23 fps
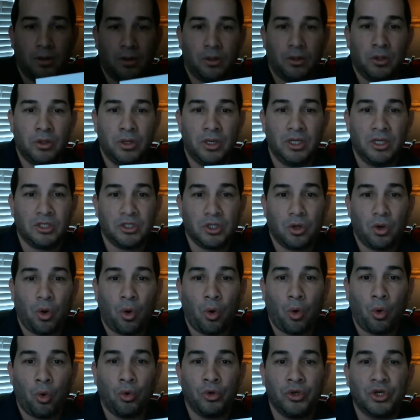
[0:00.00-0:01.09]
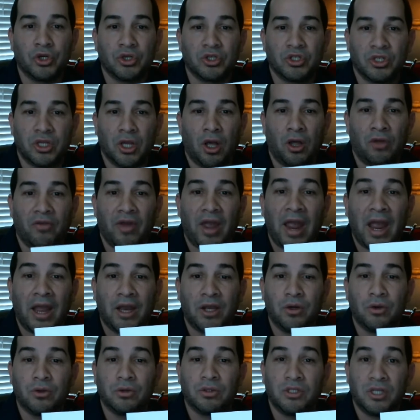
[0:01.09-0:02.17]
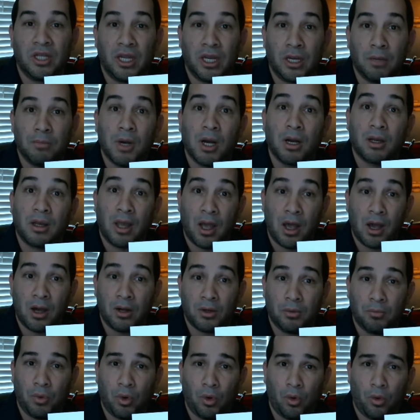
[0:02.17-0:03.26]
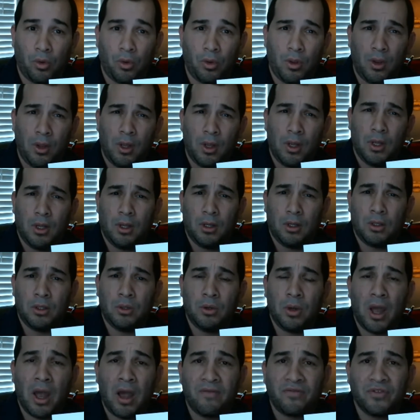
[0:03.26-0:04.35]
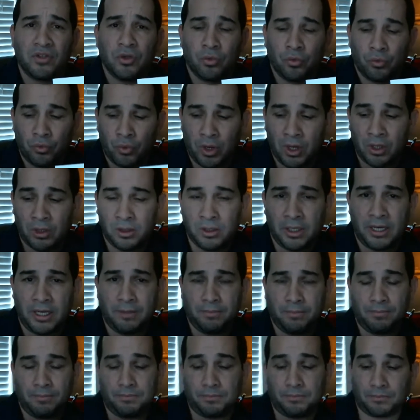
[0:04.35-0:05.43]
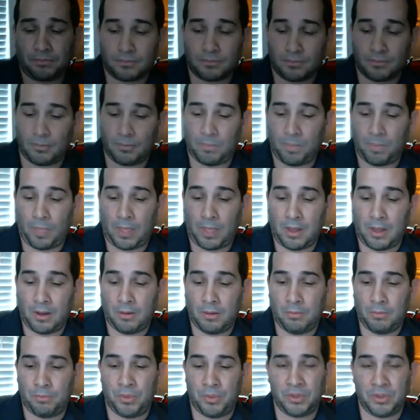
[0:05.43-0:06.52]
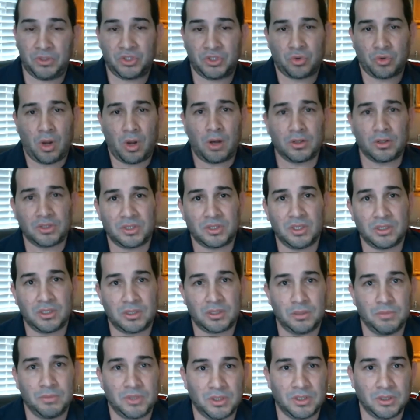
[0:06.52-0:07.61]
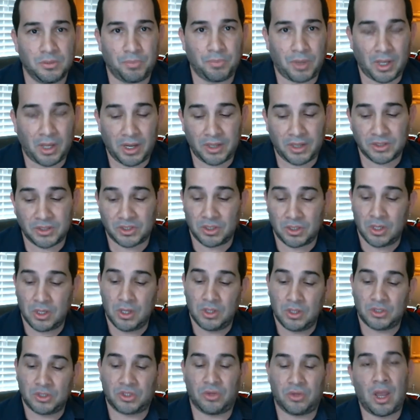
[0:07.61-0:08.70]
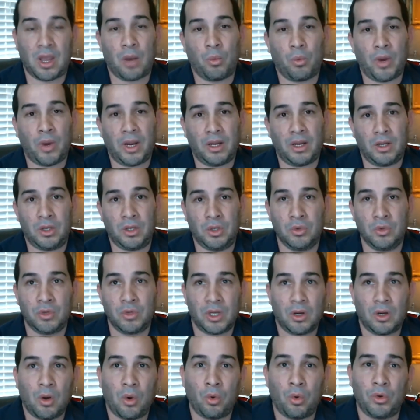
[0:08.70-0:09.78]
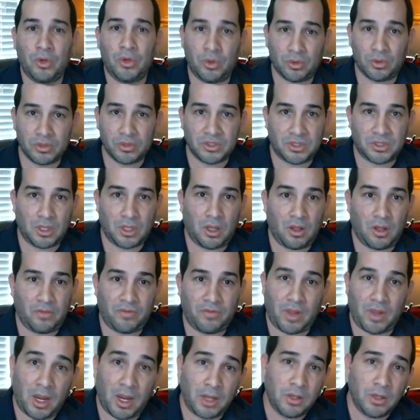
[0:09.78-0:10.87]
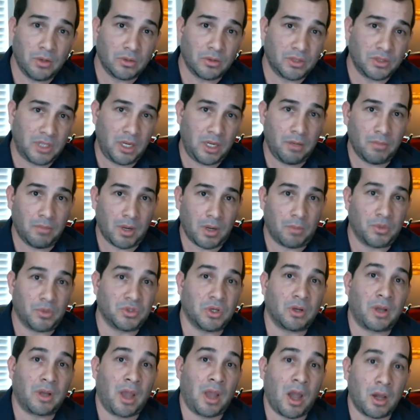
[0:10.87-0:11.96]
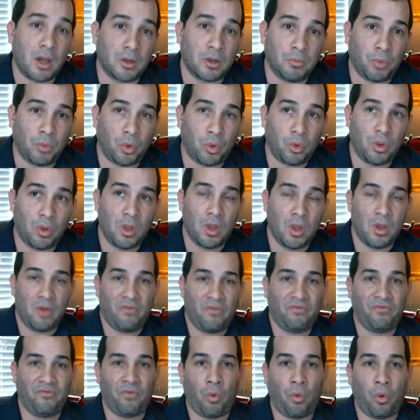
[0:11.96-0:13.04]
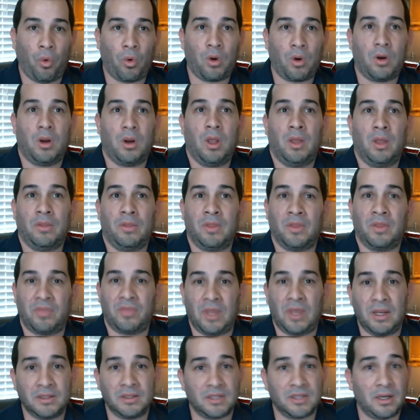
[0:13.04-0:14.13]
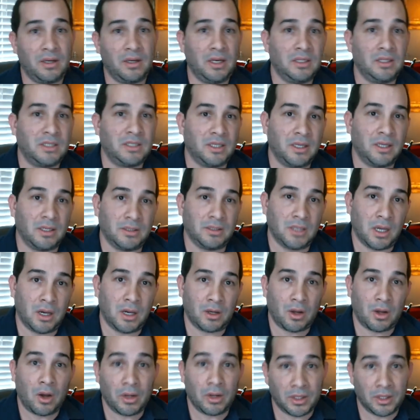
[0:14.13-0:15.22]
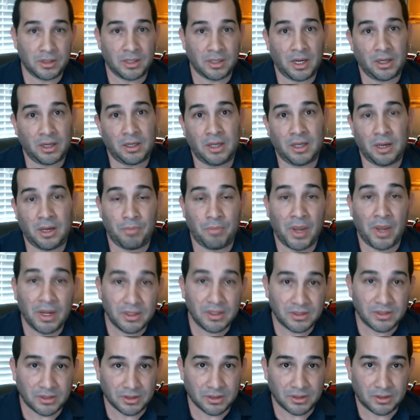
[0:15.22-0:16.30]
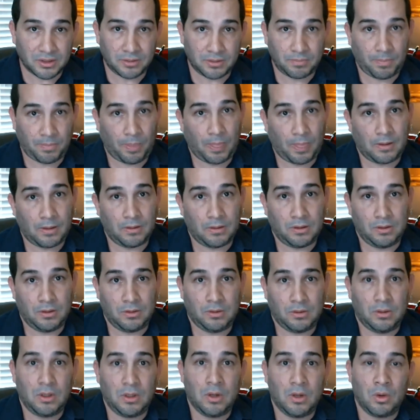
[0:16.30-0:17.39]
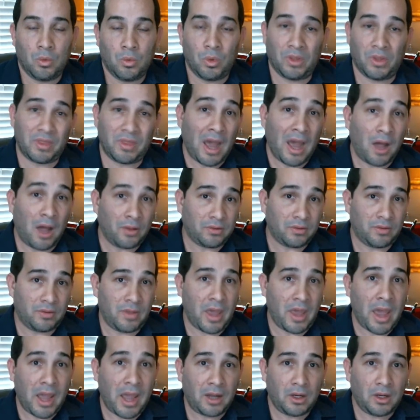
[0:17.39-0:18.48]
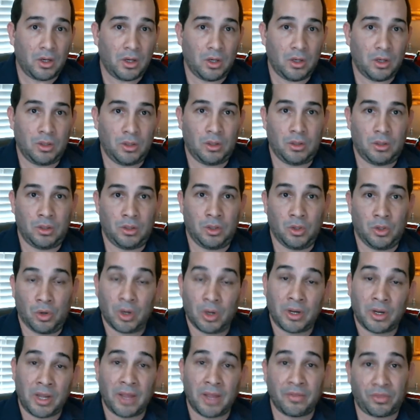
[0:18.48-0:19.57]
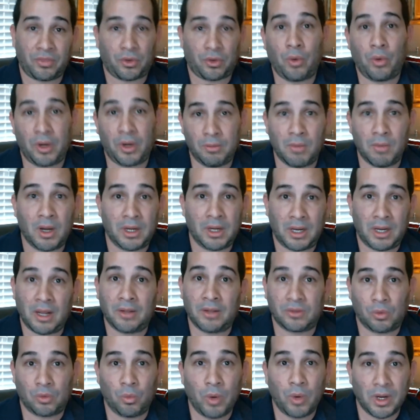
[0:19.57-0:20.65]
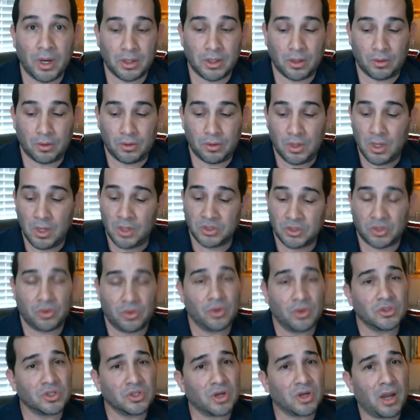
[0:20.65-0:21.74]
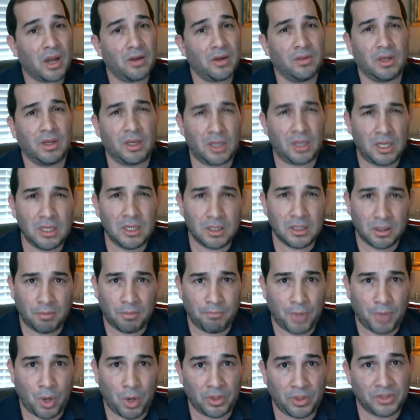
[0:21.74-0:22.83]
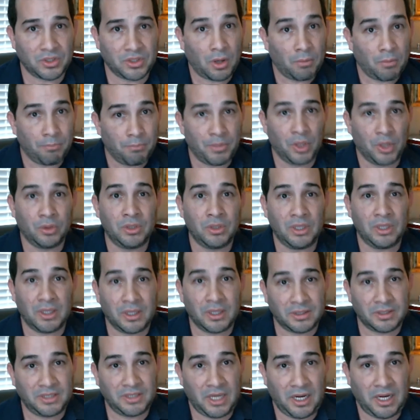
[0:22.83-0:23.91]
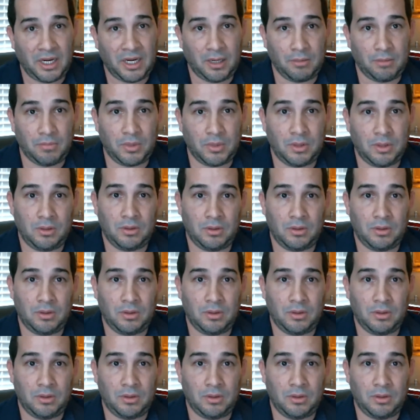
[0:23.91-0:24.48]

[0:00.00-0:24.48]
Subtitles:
you need to hold yourself and your team accountable. You have to really put strong systems into place, so that way you can hold yourself and your team members accountable for the things that need to get done on a day-to-day basis. Without that, you're again throwing money out the window. So those are kind of the key components on building a team.